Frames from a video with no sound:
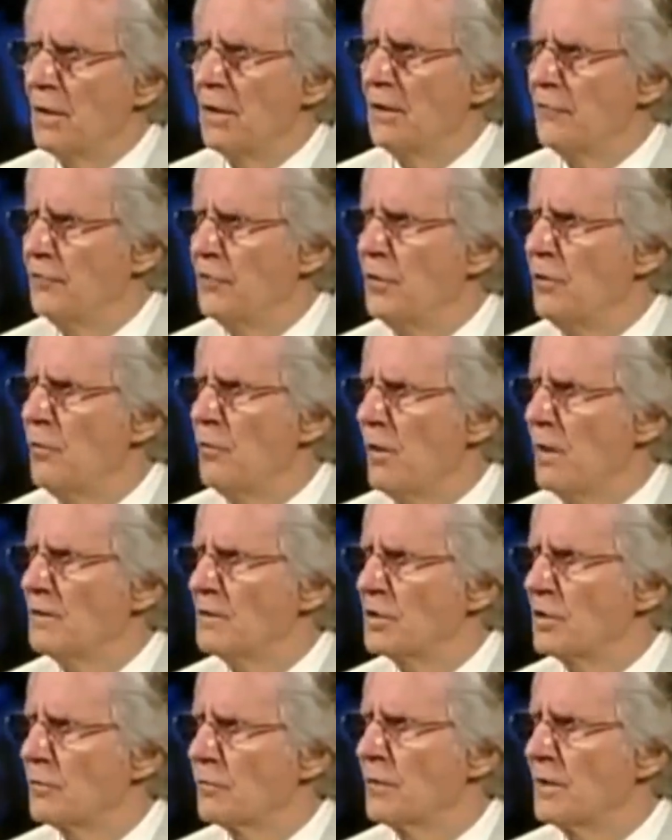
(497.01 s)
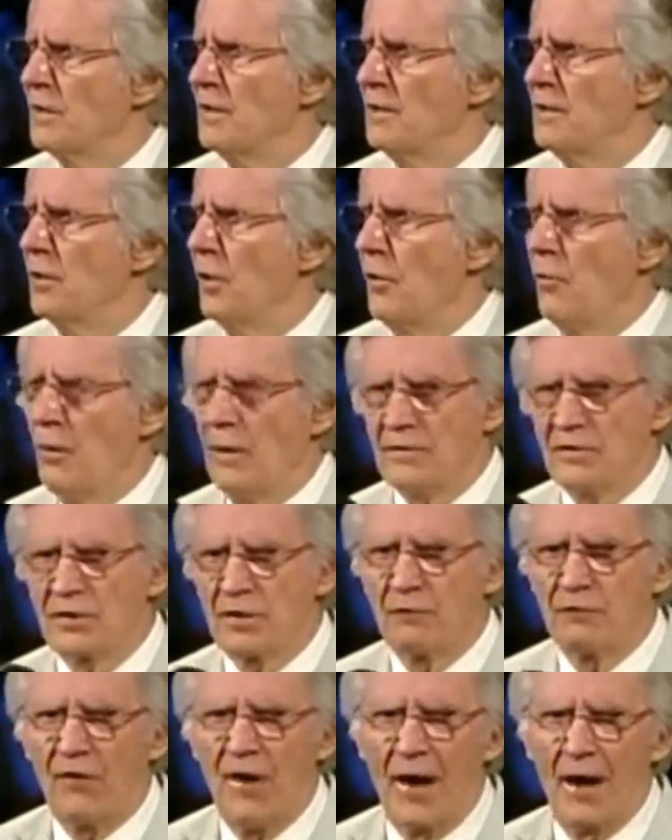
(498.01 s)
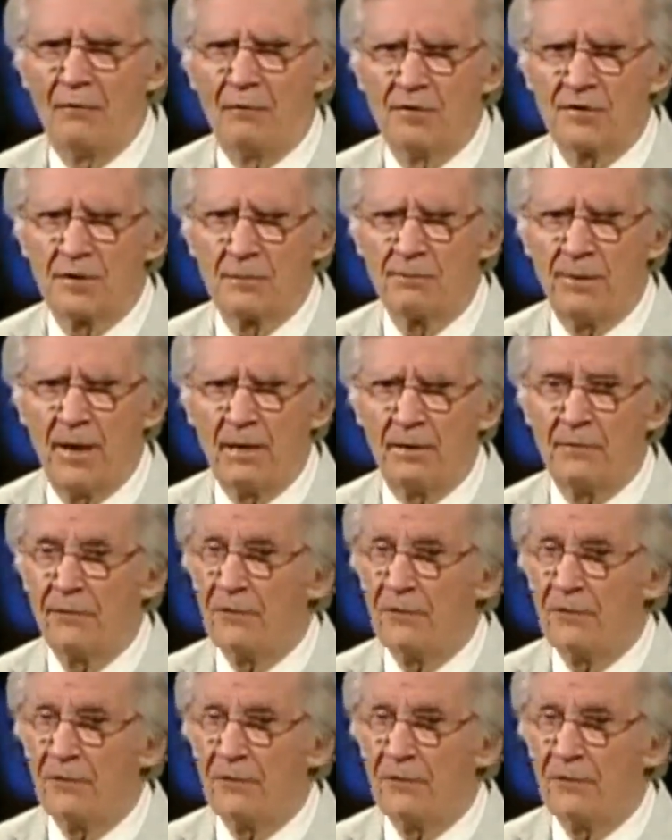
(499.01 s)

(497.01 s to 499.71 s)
if you want to really know what survival is about,